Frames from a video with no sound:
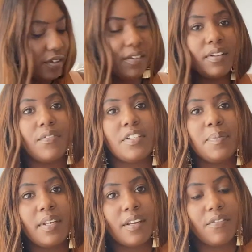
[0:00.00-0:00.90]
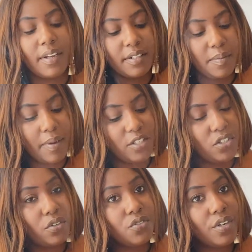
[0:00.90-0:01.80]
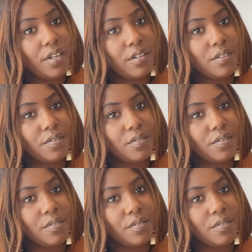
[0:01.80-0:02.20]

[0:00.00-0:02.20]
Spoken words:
love life is being affected by children.